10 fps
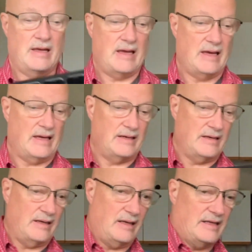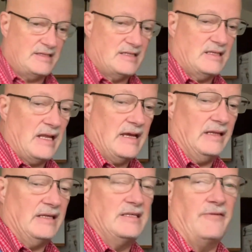And it's
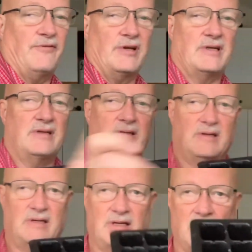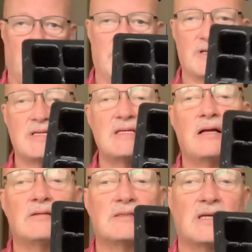slightly different, you know, in
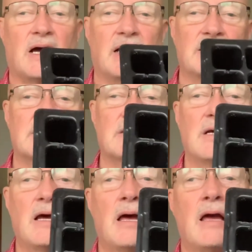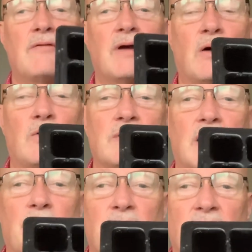cell size. If I hold it
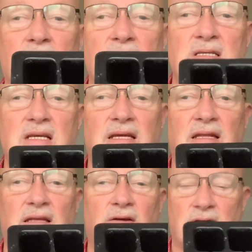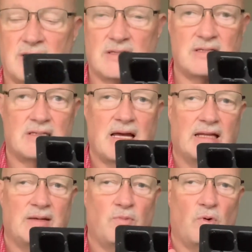up, you can see that there's
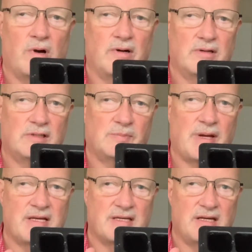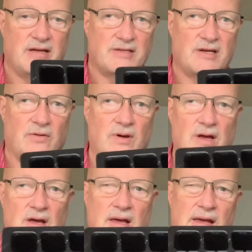slightly more space in here. So
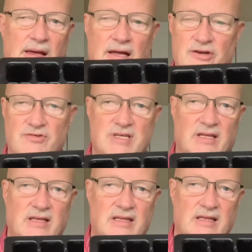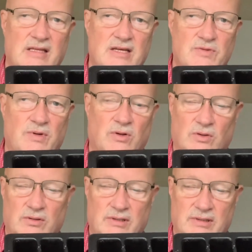interestingly that these would
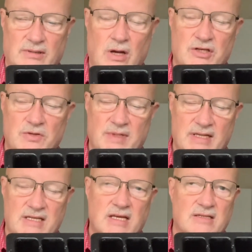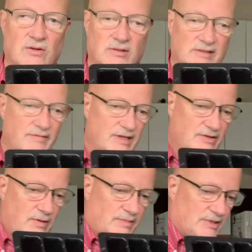hold, oh, excuse me, this doesn't hold
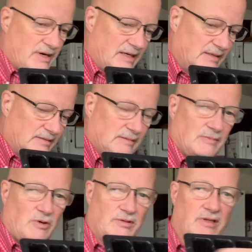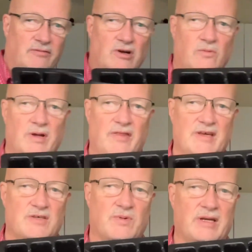72, I'm sorry. I'm going to the wrong one,
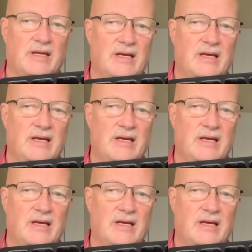this one,